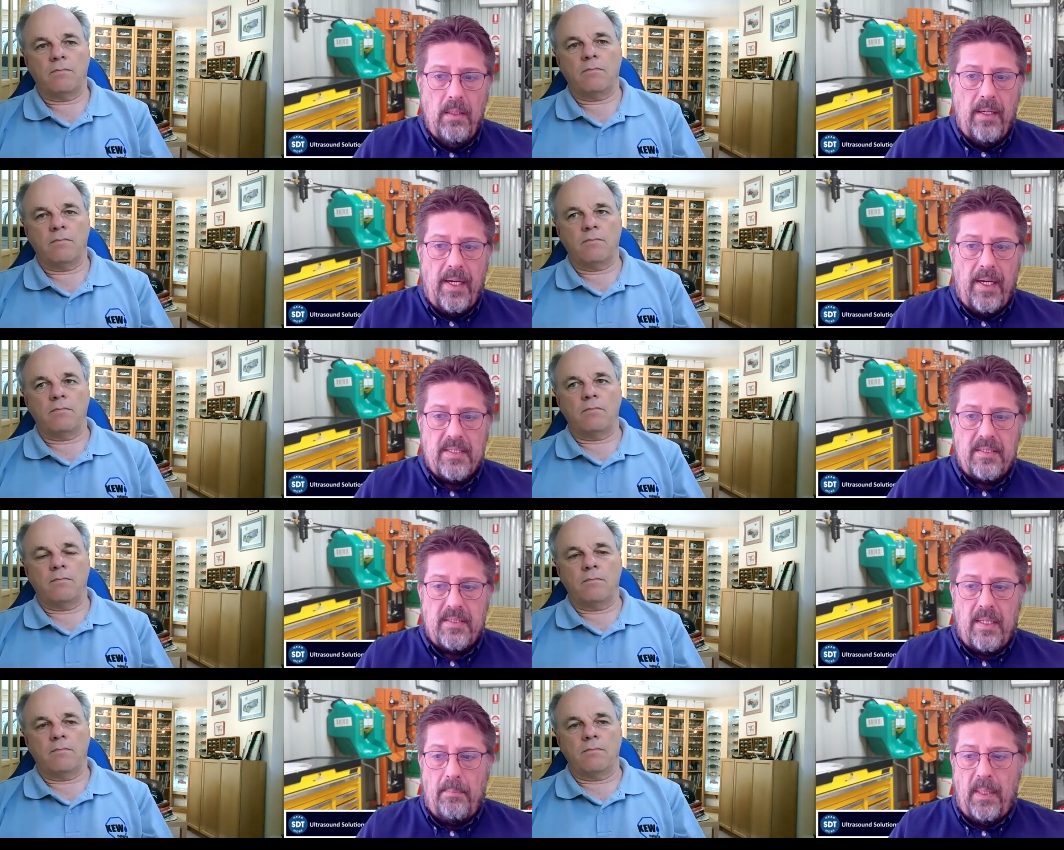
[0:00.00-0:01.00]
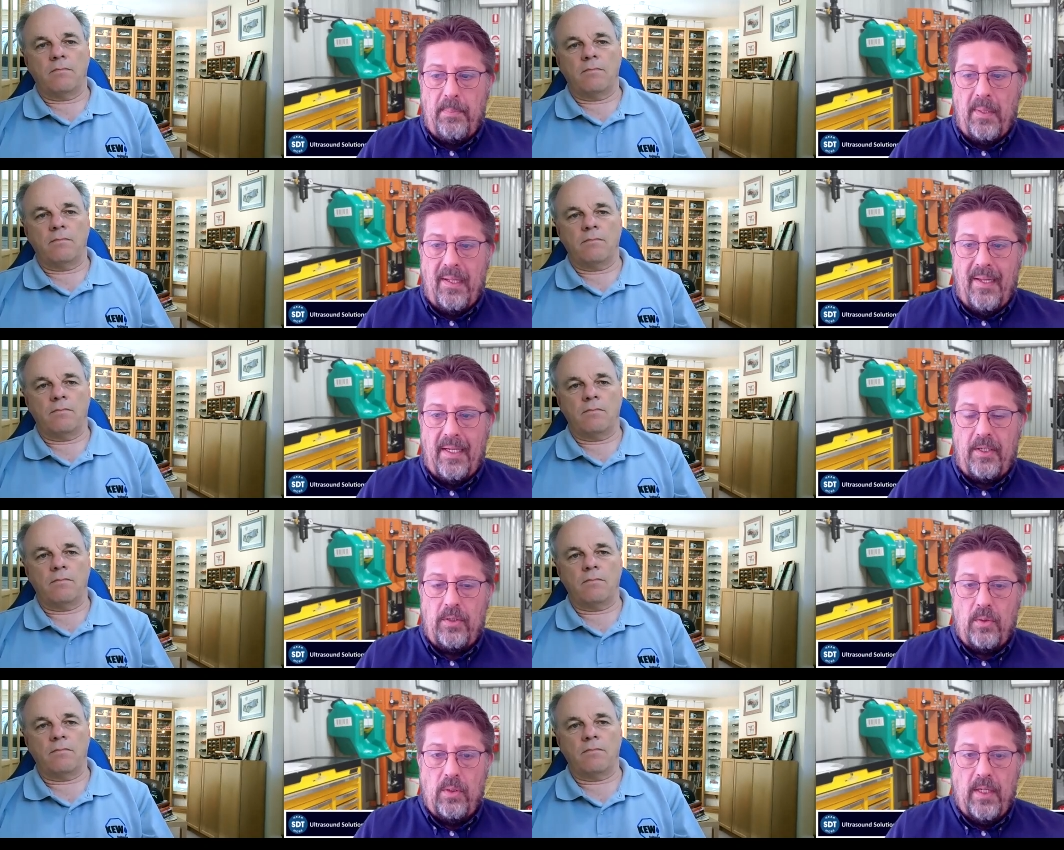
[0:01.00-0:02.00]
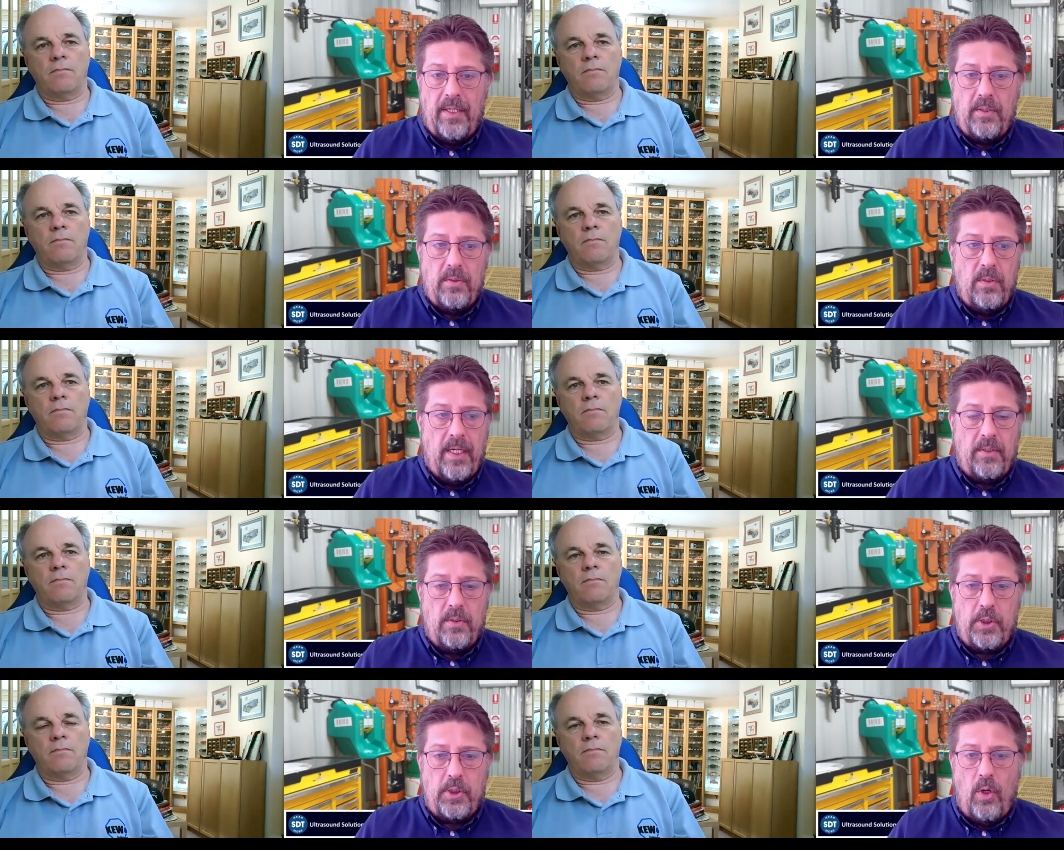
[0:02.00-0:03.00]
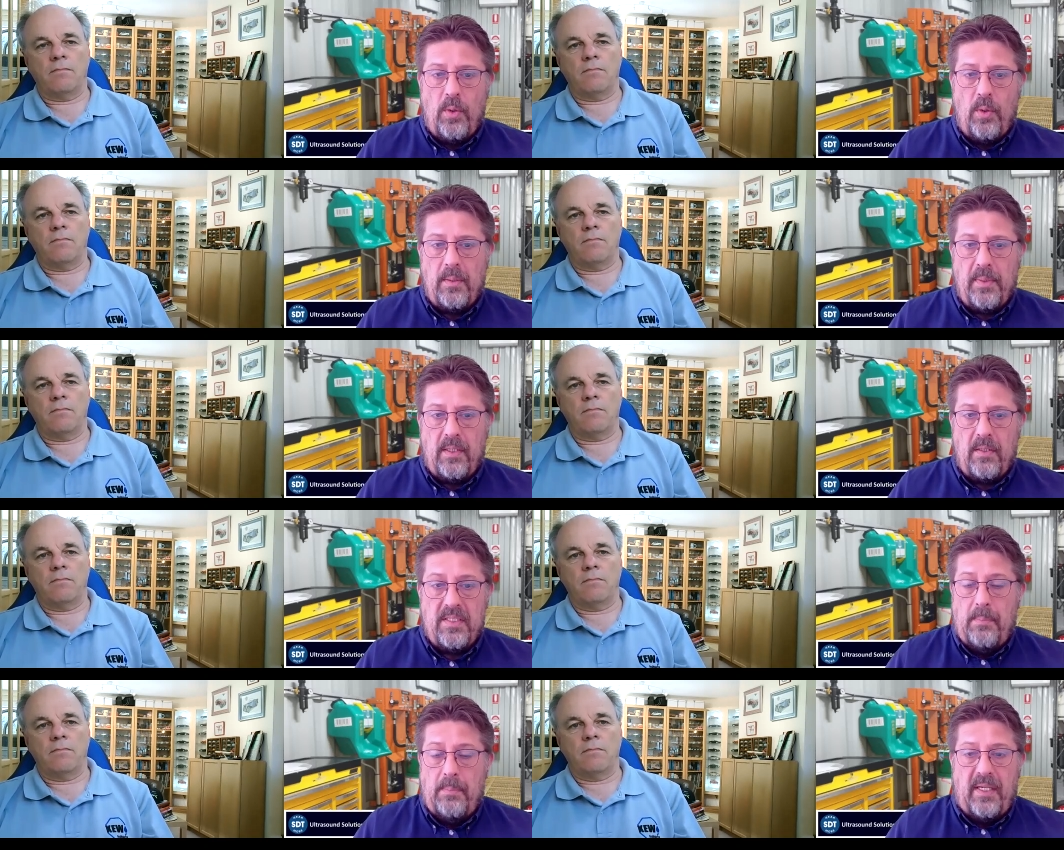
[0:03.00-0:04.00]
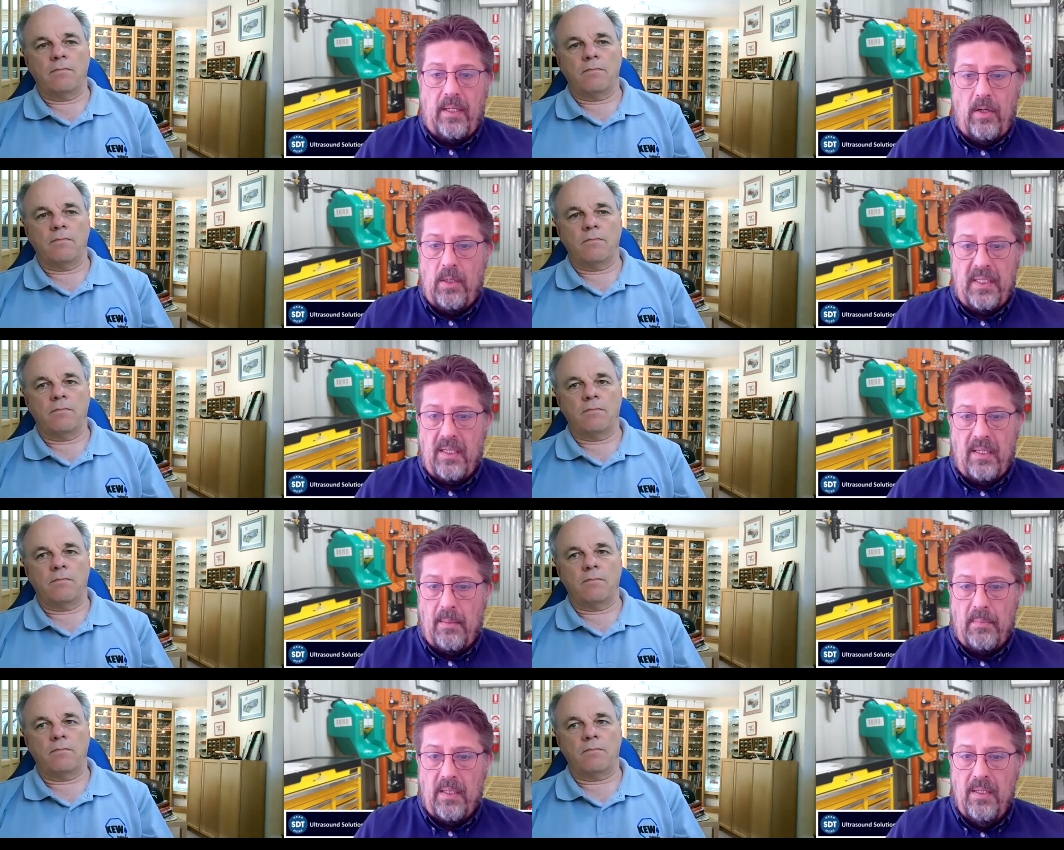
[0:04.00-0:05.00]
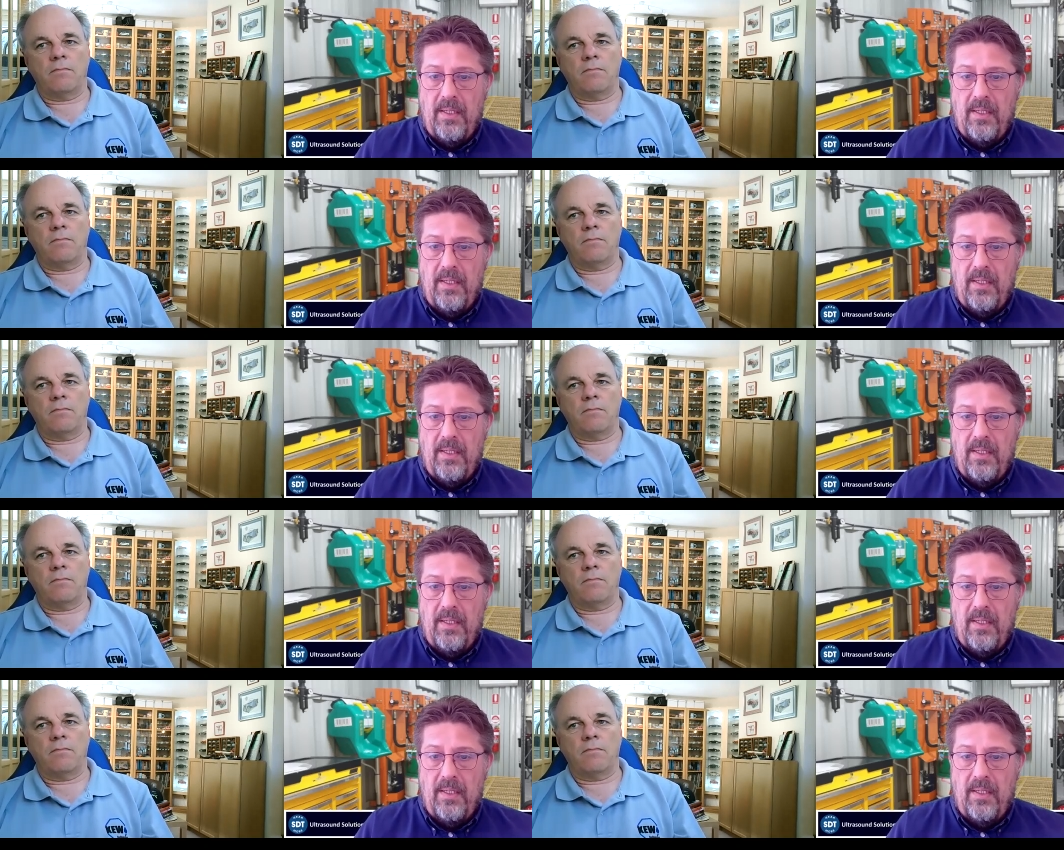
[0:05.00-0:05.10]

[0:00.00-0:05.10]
Speaker 1: as some people like to like to like to show it because it simply cannot be a number.